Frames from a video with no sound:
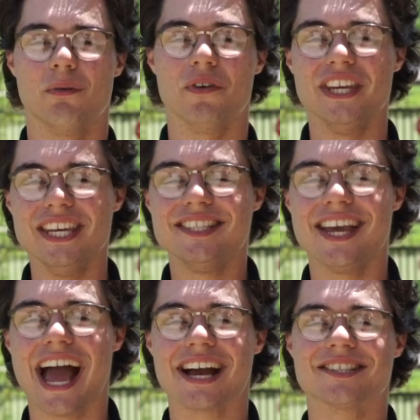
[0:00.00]
With easy
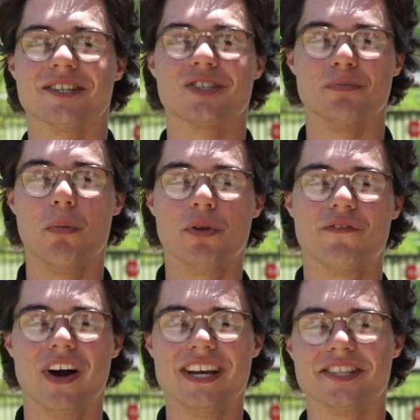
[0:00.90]
access to mobile
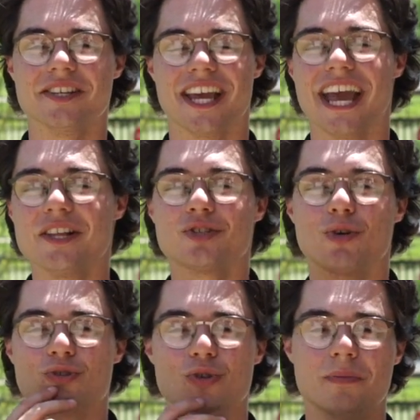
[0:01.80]
devices and
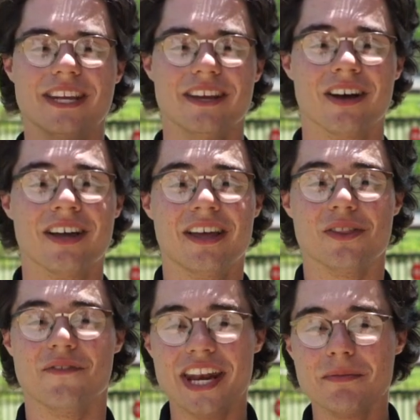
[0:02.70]
social media,
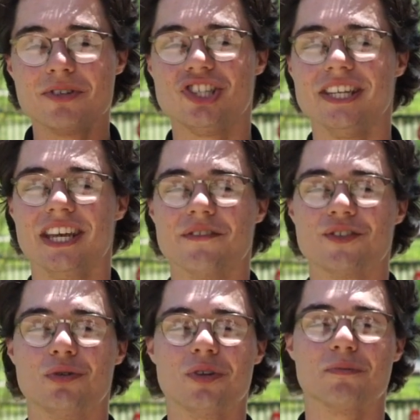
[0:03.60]
the vending machine gives
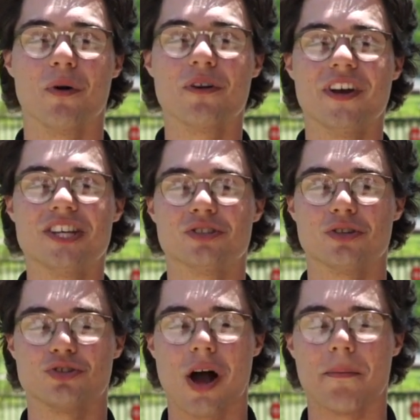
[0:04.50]
students motivation to
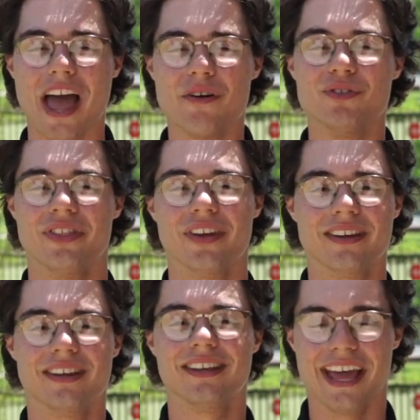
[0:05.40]
drop
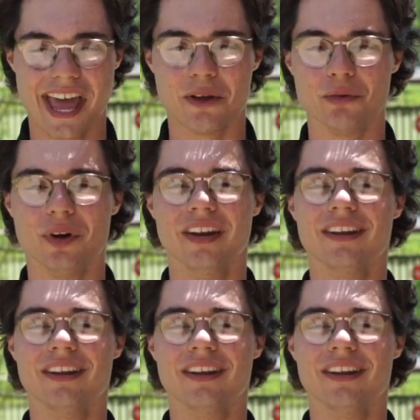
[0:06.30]
everything and read.